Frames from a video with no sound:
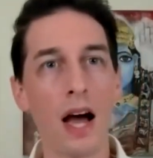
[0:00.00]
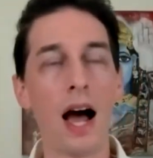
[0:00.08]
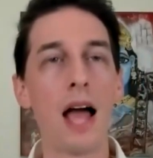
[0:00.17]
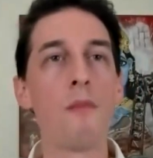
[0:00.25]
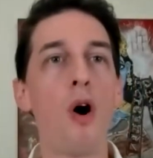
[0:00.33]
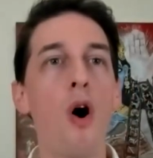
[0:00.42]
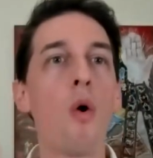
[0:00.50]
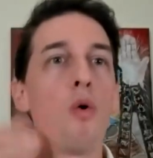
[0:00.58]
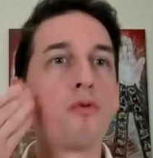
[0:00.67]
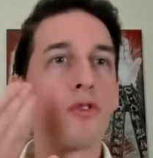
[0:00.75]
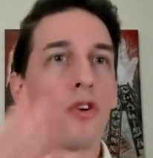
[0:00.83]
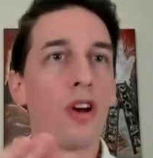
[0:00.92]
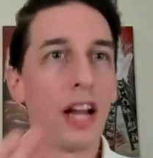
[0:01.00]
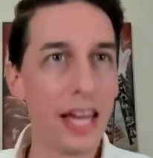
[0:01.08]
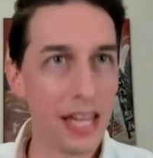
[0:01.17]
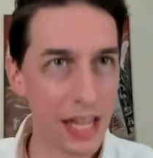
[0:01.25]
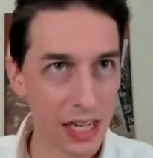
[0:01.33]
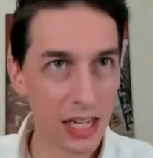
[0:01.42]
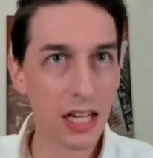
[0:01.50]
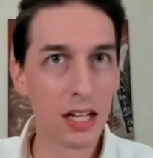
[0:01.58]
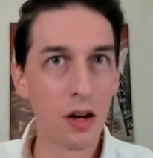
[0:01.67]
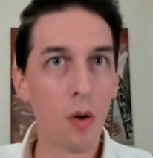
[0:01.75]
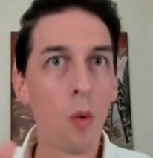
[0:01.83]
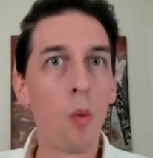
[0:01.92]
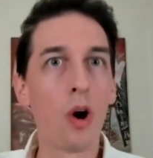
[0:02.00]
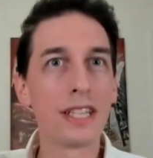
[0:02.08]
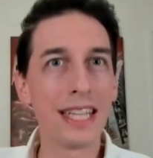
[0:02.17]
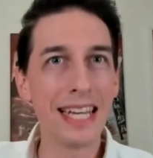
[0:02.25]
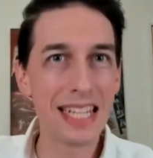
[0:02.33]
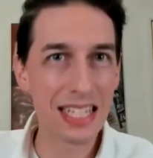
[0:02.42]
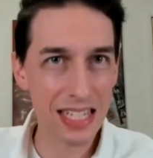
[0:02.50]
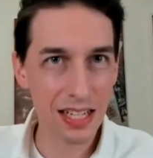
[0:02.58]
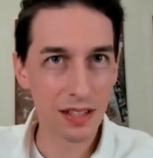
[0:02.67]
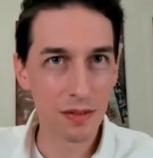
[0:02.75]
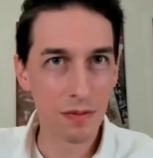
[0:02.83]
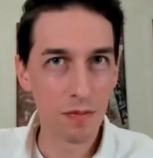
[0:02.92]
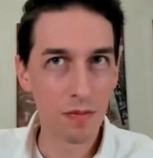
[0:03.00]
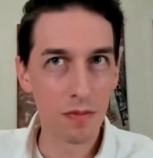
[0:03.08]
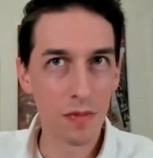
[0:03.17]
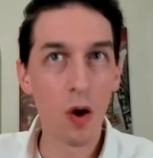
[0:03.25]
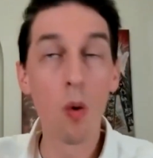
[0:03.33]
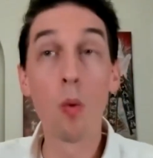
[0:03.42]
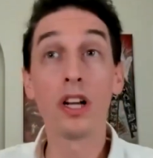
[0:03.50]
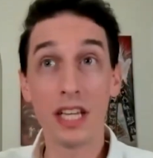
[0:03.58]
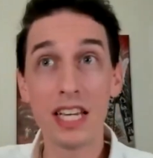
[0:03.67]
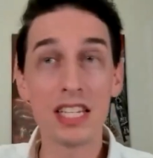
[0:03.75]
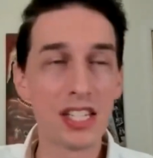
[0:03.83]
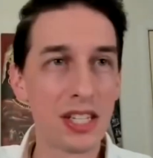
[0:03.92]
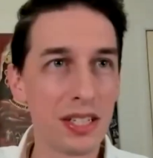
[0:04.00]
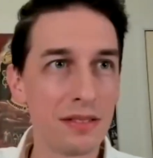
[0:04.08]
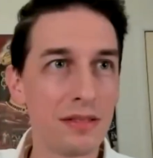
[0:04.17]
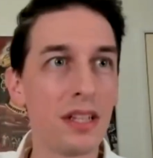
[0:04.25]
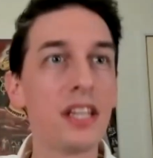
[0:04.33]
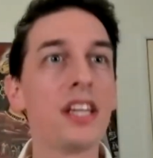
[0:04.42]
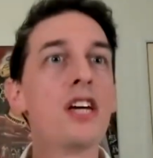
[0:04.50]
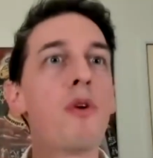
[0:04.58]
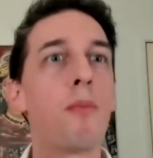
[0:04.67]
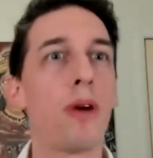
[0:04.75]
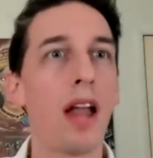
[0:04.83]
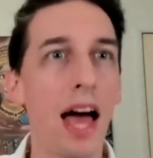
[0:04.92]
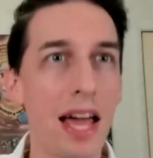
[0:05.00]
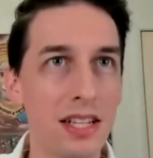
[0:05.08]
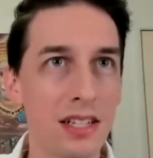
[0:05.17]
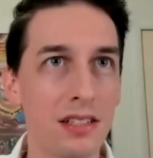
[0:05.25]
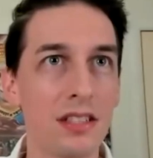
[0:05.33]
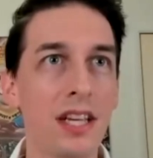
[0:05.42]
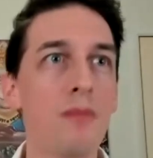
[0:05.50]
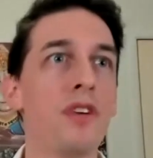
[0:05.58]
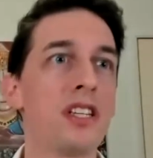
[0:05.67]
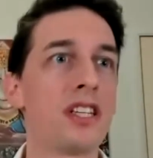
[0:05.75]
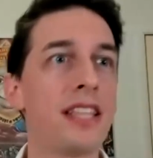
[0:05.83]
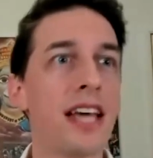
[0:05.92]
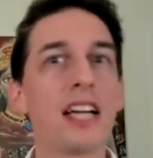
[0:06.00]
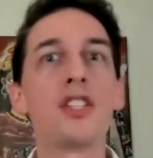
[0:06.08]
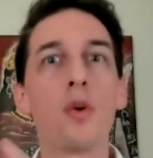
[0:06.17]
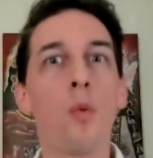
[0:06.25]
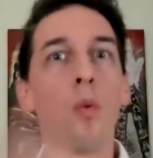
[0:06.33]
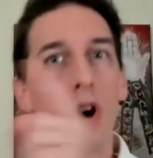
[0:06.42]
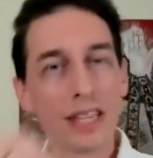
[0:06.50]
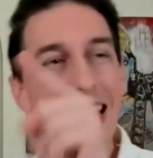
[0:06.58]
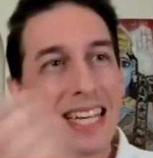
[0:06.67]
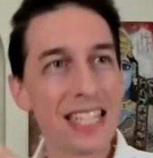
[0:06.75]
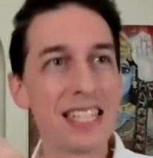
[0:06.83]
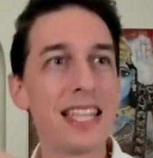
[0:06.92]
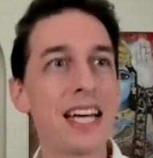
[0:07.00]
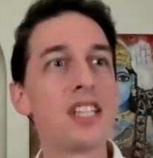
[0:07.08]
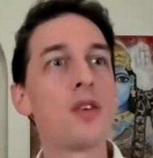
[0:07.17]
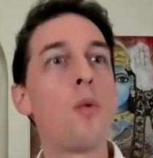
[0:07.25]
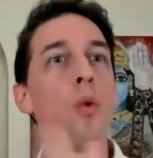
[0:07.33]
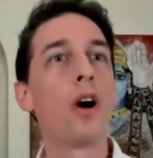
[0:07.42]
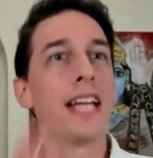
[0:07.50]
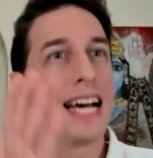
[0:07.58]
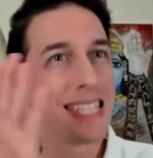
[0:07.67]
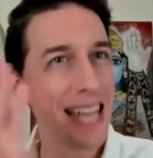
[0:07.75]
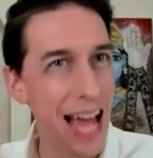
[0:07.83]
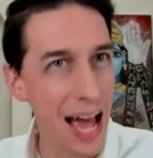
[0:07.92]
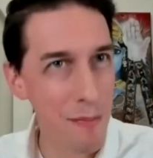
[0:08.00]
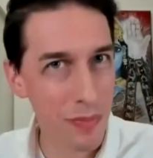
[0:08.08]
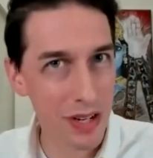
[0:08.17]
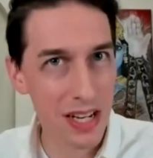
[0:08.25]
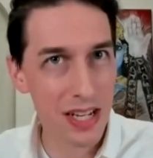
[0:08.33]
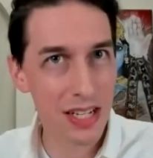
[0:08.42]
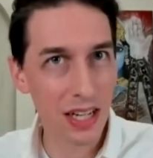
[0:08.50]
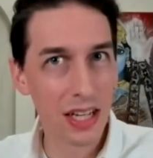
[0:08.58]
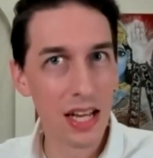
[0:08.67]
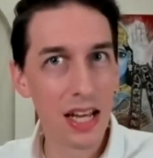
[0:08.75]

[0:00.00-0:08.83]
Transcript: I'm overlaying what is. What is? He replied, 10 minutes. That is what is. That is what has happened.